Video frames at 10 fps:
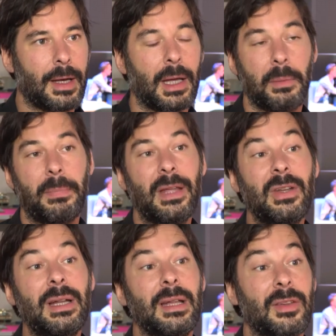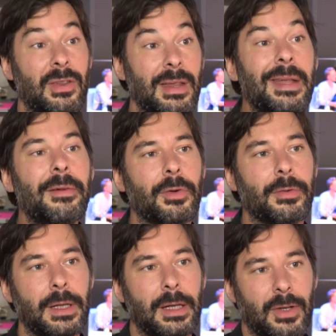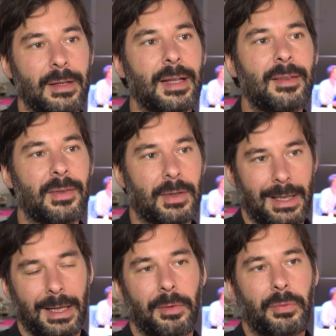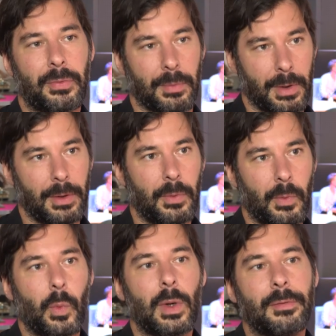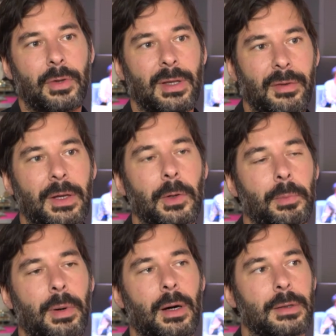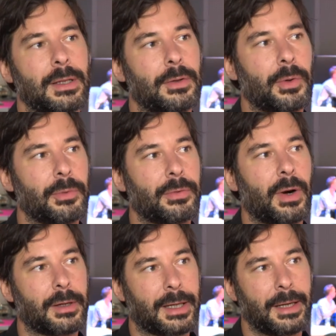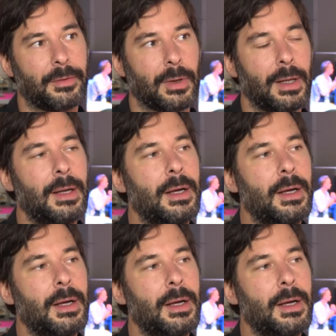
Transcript: And basically it's never finished, and that's kind of one of the difficult parts in terms of archival.